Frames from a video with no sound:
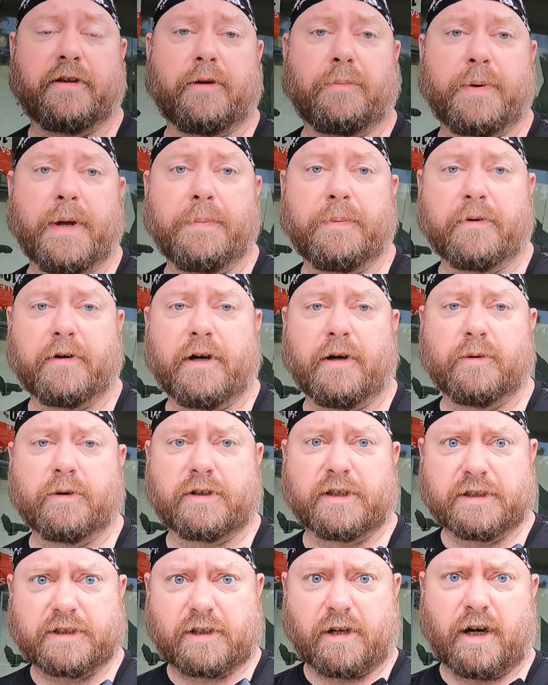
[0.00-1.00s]
other people know
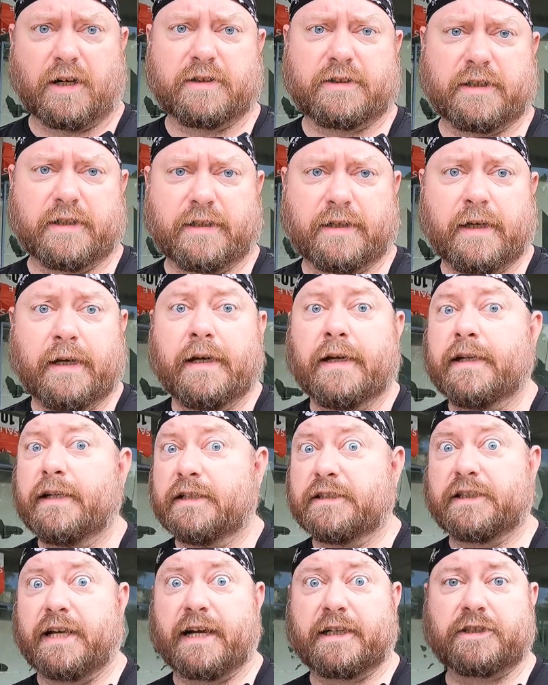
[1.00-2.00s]
that this content
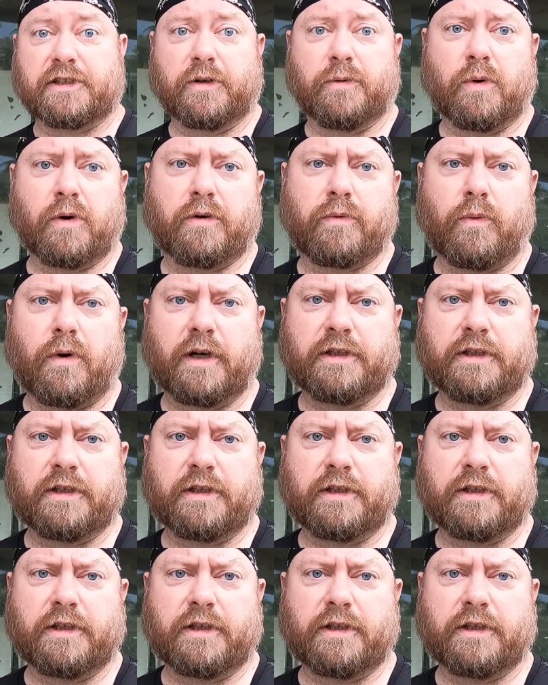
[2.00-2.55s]
is actually worth